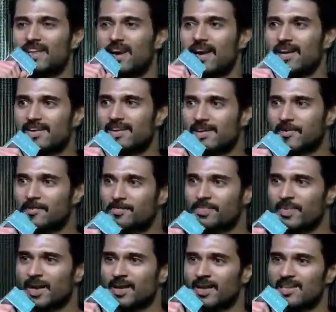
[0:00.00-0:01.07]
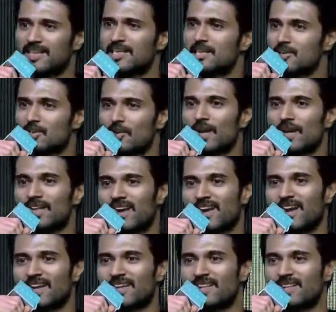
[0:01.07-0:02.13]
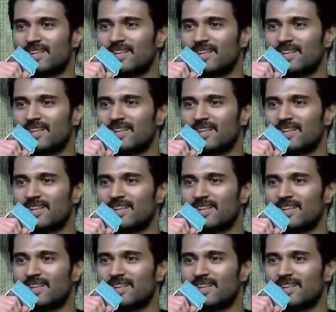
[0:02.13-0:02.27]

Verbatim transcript: that, there's a story that I,